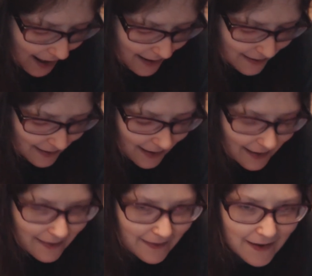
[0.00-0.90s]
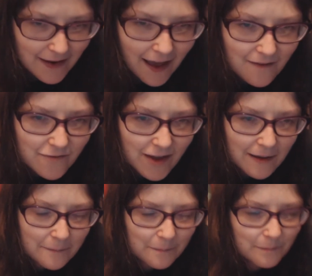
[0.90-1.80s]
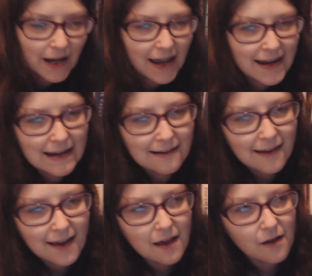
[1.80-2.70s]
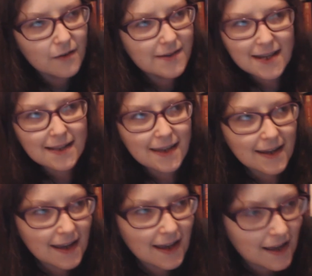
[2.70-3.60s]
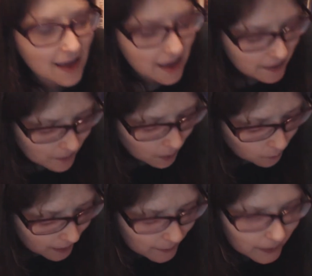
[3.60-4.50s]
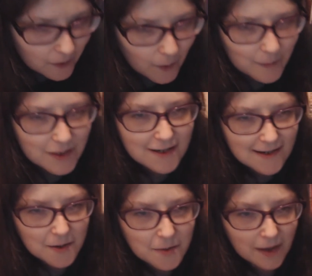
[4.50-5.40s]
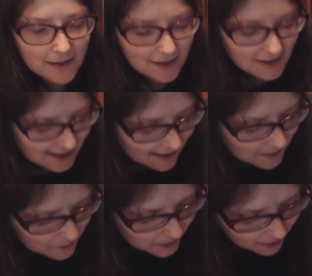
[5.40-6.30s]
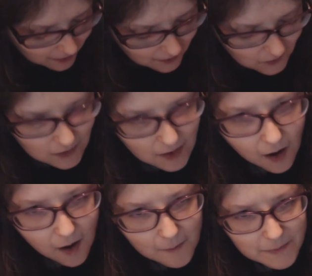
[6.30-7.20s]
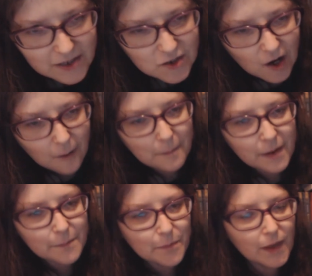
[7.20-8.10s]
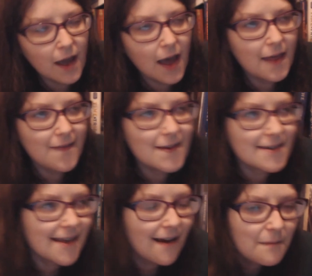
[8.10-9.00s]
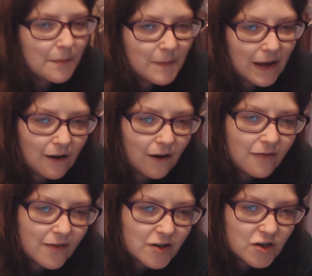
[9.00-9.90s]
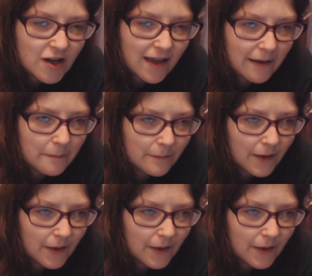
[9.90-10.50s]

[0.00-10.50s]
and they have that playing until they are woken up to do the cyber army job. And the Cybermen on the ship,